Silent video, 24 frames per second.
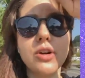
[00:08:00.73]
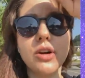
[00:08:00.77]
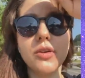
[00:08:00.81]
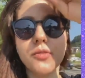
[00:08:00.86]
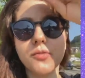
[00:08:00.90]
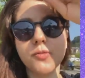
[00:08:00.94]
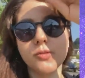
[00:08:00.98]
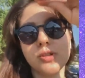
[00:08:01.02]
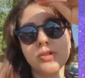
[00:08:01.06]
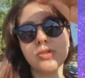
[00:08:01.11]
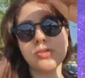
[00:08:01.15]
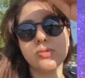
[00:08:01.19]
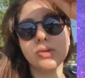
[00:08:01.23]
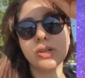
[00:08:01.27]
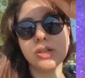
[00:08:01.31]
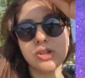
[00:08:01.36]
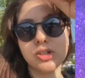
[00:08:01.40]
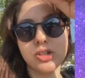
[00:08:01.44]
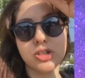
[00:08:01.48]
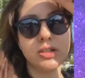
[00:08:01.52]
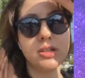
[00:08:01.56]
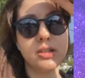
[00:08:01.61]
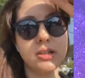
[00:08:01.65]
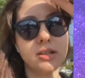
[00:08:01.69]
of
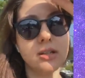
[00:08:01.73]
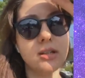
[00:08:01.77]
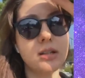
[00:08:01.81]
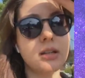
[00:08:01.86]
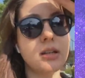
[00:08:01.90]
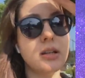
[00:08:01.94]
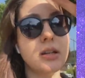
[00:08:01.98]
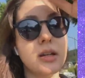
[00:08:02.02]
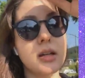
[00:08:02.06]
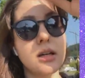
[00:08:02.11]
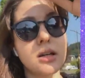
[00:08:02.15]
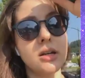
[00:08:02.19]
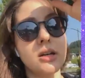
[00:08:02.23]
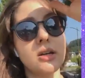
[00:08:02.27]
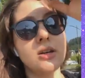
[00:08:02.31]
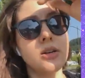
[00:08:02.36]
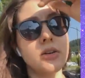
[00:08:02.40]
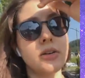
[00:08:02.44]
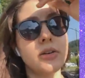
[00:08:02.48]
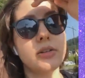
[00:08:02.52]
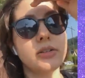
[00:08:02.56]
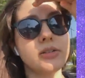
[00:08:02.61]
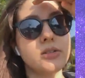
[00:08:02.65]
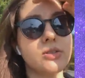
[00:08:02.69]
restriction.
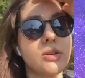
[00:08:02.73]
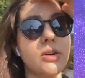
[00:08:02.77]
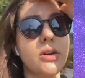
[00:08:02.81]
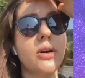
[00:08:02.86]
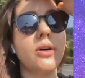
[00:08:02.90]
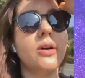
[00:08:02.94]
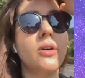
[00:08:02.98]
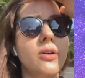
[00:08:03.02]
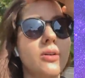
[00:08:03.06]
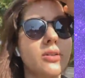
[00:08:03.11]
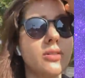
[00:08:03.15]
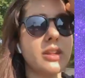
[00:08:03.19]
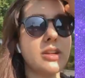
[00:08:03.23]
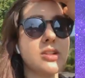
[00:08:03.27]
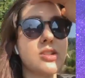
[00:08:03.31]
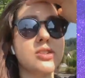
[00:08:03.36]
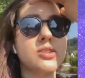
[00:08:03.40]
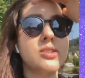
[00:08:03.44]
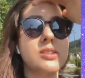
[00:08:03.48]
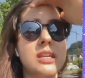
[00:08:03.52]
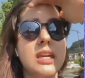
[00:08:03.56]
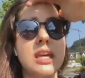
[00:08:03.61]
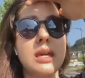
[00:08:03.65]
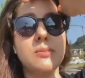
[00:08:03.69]
So they
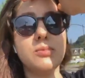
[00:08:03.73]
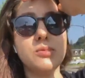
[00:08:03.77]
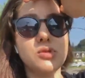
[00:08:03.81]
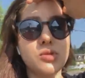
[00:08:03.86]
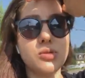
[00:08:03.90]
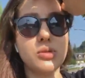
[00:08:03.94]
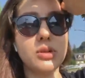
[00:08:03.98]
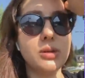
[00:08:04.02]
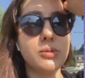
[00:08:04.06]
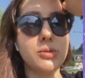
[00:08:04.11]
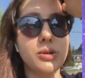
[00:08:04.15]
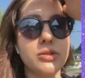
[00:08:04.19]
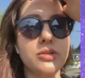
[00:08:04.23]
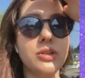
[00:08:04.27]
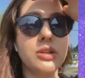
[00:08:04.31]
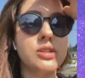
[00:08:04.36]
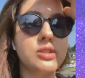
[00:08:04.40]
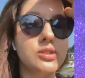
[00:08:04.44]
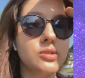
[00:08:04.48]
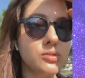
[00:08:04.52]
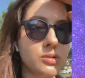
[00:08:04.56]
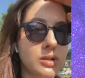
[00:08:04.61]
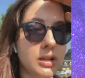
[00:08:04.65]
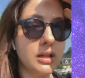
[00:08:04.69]
just keep doing what they're
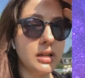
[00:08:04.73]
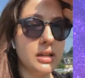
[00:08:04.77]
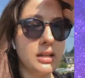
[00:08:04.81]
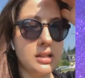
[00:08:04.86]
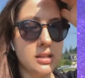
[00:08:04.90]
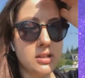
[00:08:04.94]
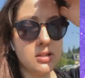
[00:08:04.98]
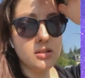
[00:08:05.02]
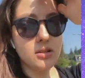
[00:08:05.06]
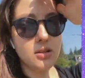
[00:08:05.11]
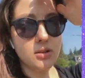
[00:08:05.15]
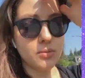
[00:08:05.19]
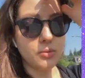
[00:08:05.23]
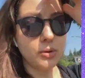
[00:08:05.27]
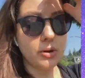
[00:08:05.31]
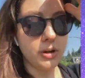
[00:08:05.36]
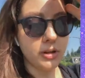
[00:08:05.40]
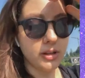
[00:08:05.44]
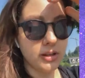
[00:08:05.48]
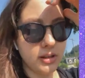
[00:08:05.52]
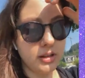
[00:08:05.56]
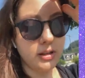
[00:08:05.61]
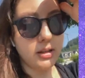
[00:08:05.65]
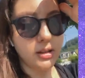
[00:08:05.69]
doing, and it's not
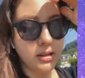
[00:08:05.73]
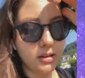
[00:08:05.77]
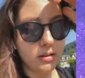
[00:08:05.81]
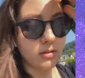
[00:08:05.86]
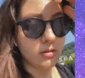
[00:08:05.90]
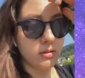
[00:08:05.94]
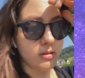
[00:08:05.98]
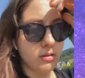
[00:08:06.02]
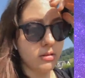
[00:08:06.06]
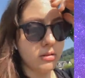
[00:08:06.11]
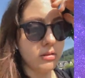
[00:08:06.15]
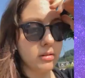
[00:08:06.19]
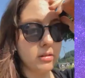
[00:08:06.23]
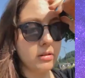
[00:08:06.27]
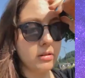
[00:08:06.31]
working either.